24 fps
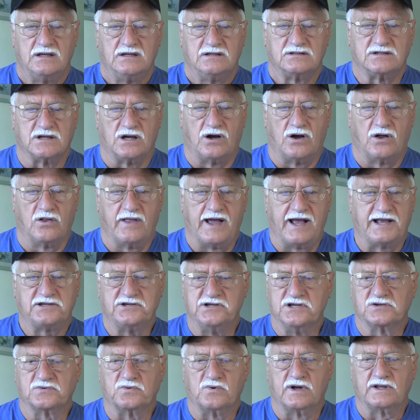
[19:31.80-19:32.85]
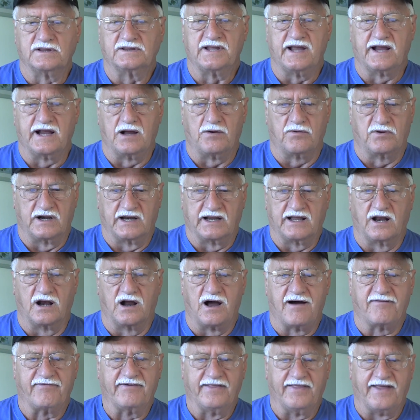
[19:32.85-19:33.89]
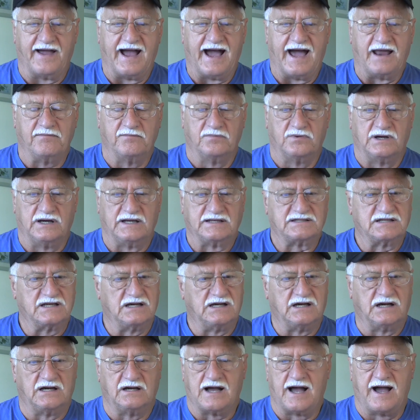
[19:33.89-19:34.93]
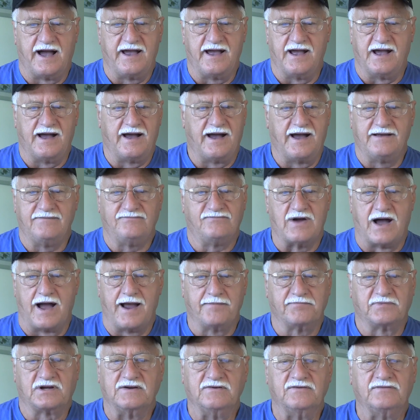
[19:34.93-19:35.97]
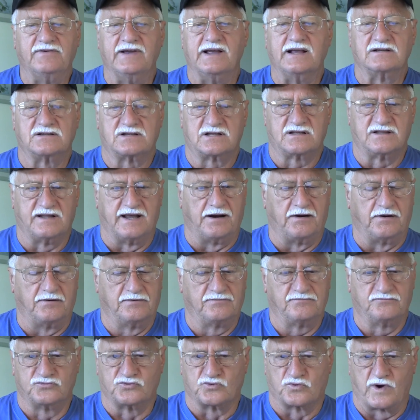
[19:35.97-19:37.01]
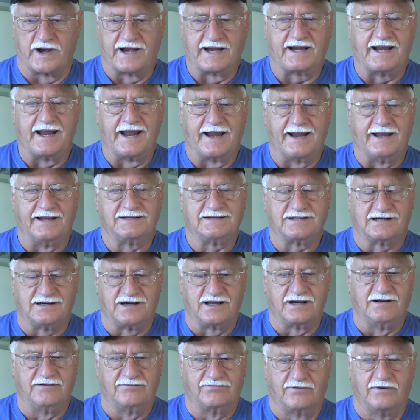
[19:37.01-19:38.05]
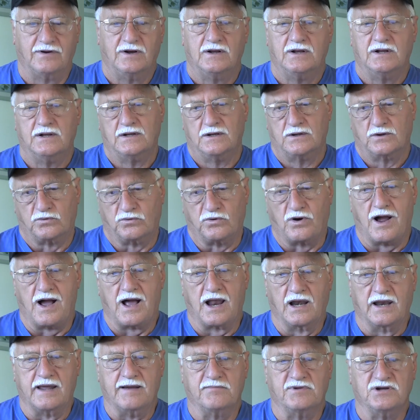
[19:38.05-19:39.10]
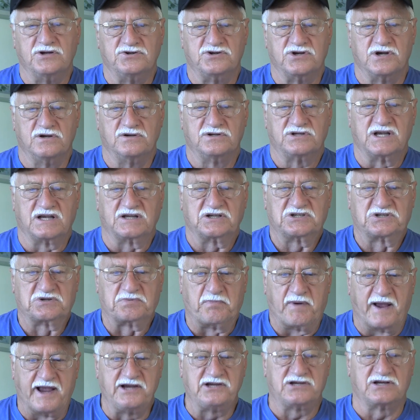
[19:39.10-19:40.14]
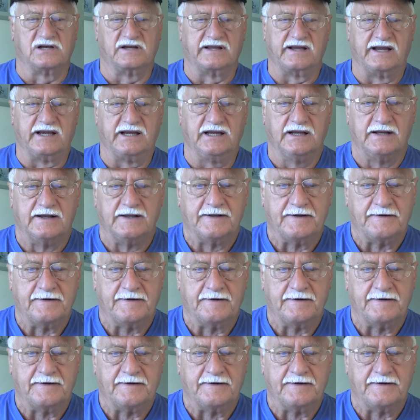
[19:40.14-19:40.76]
So that's just one thing I want to get off of that. But uh, I, I, I'm convinced that drinking a ton of raw lemon juice, especially